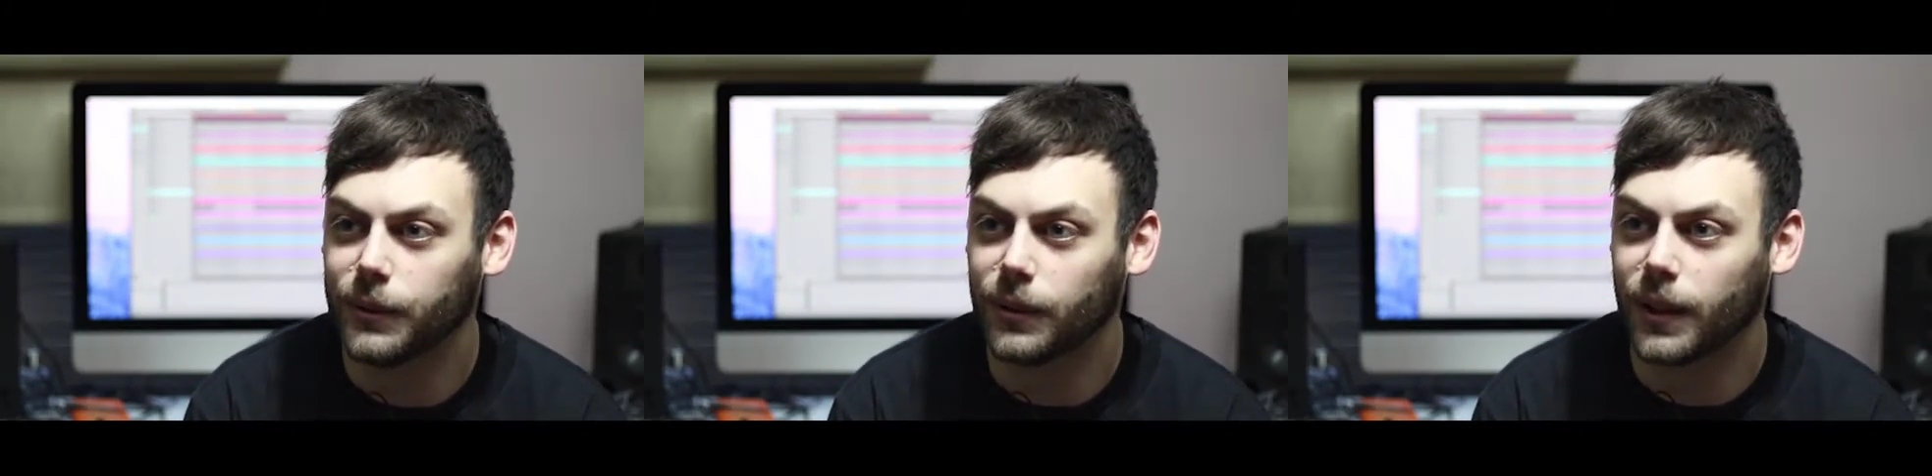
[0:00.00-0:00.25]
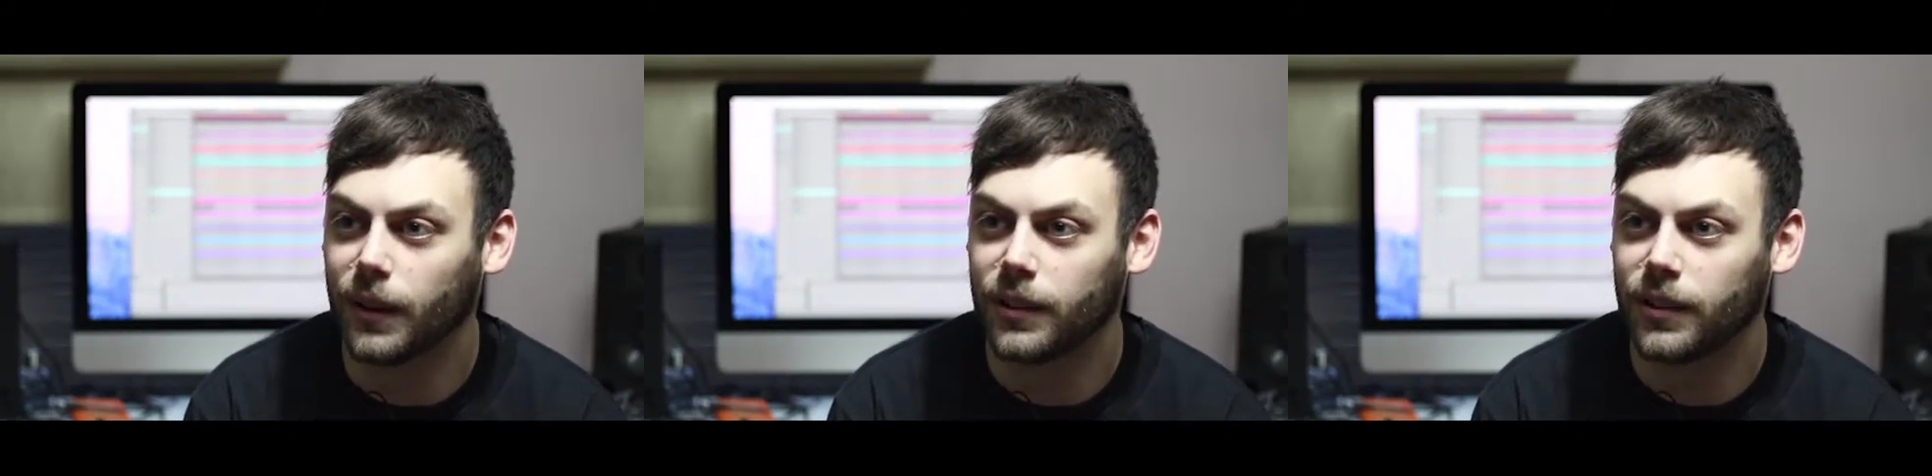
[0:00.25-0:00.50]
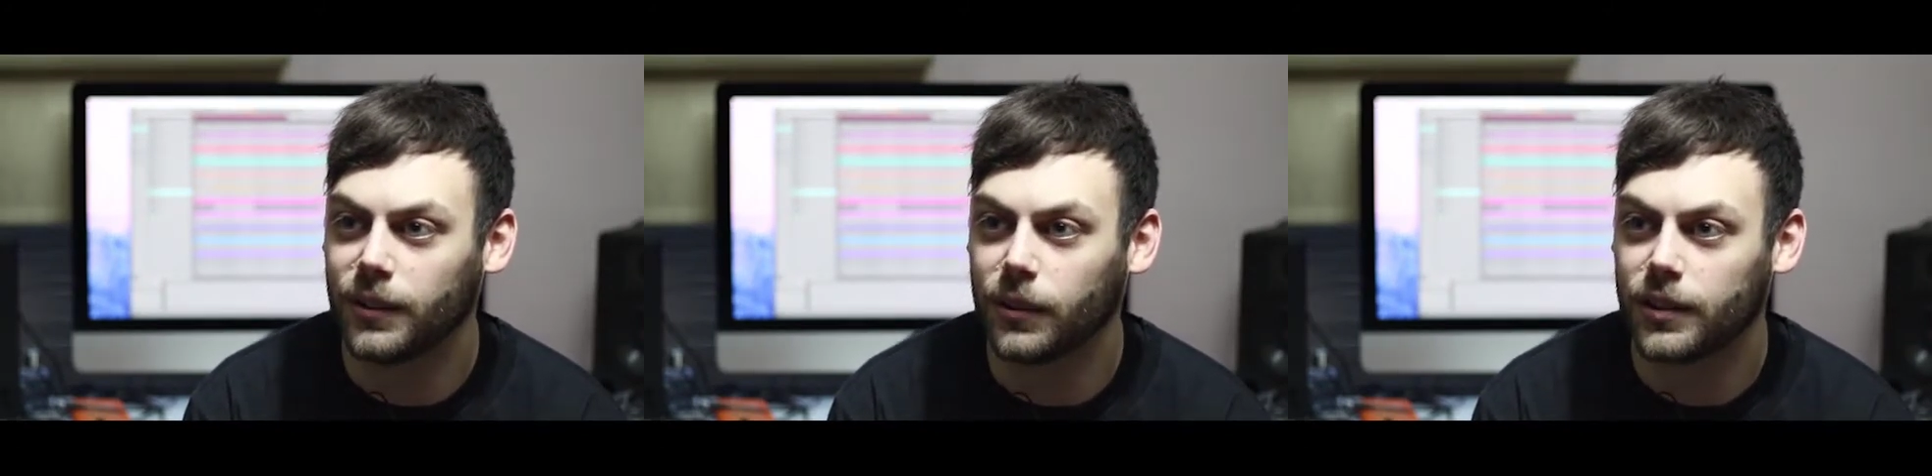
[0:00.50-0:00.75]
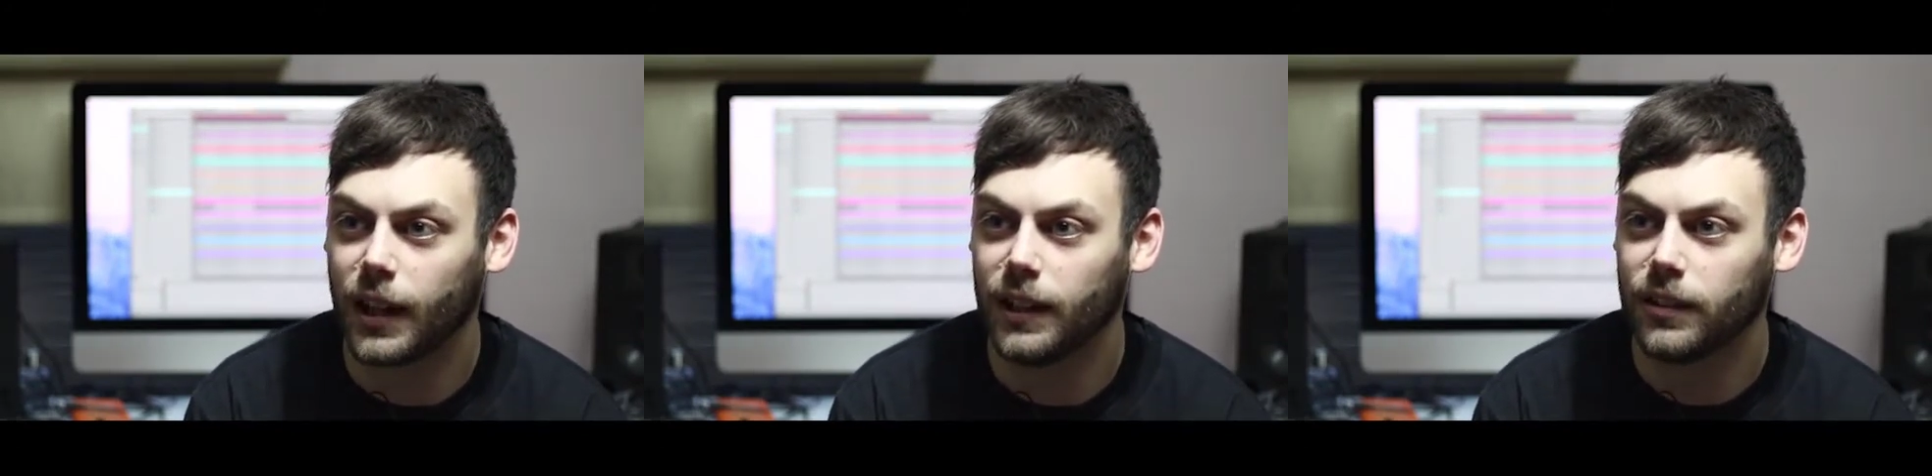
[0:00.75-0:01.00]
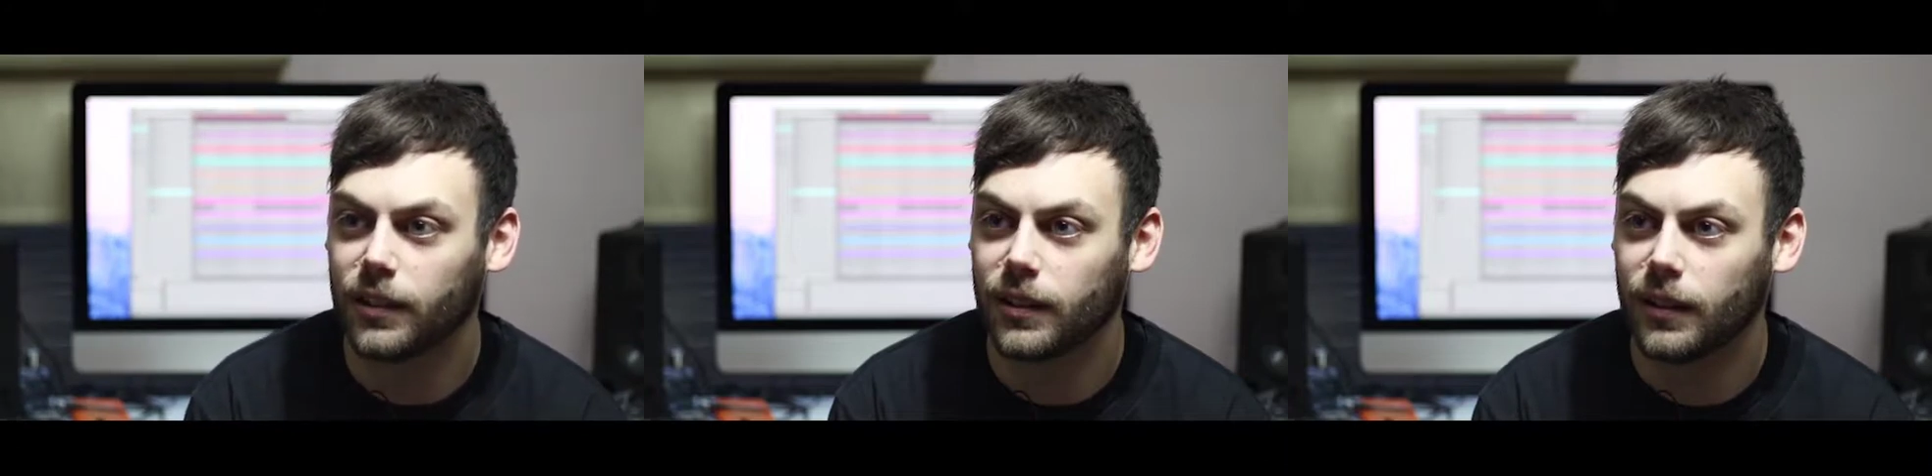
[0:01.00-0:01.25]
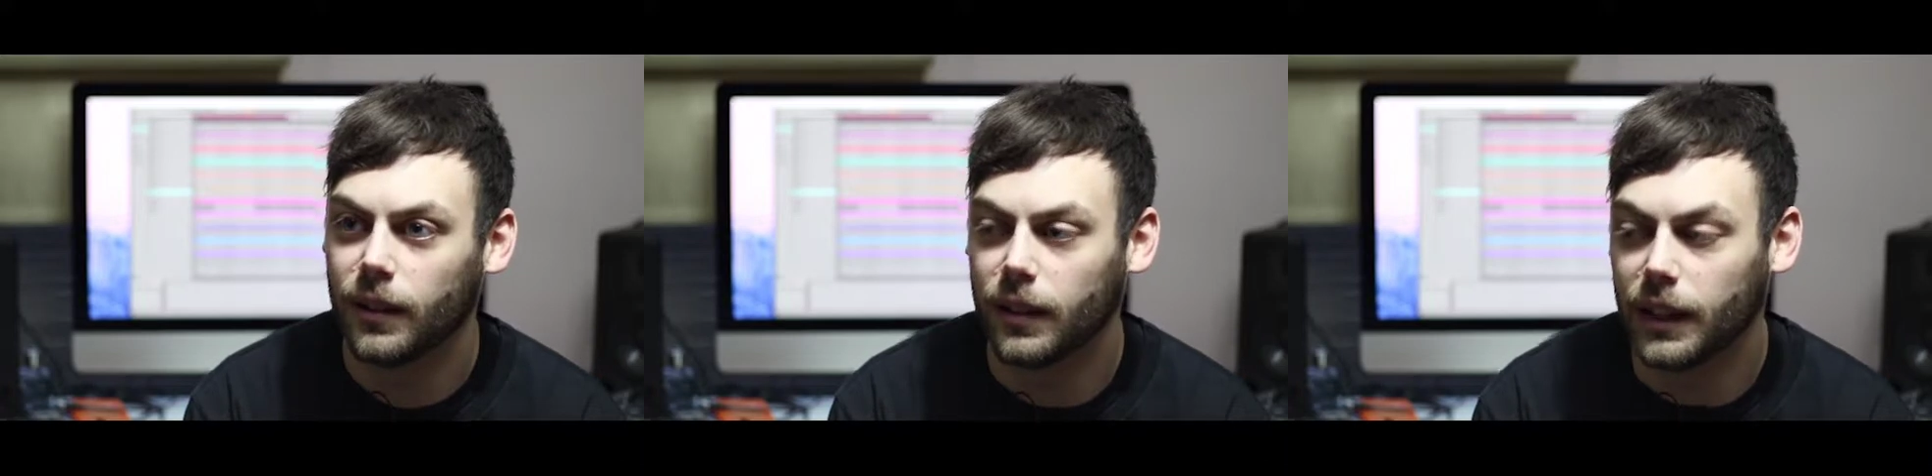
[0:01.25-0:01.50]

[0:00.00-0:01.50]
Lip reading: your guns and your taste.